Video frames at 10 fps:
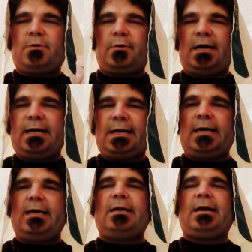great
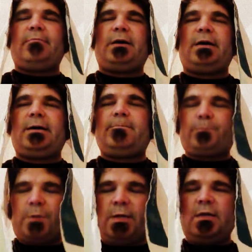again. Amen.
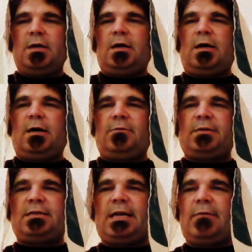
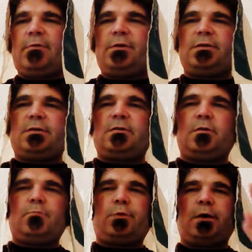Let's end with the
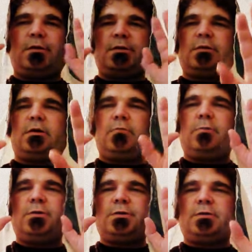Shalom prayer. Shalom,
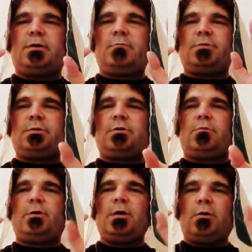Shalom,
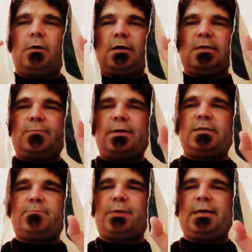Shalom. Holiness that
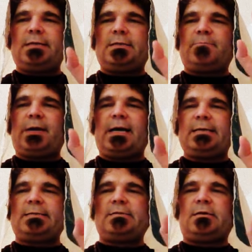brings peace that
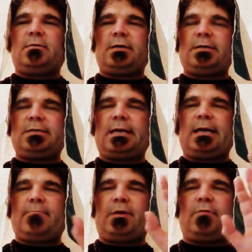passes
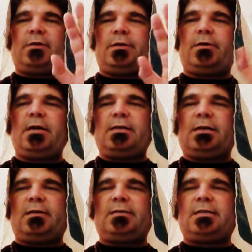understanding be with you.
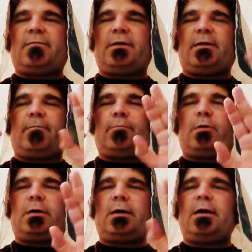Another seven, never
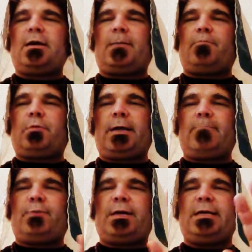broken,
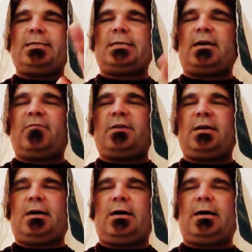complete peace of
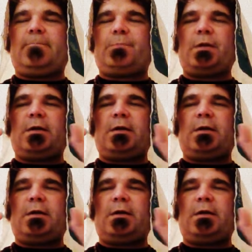God,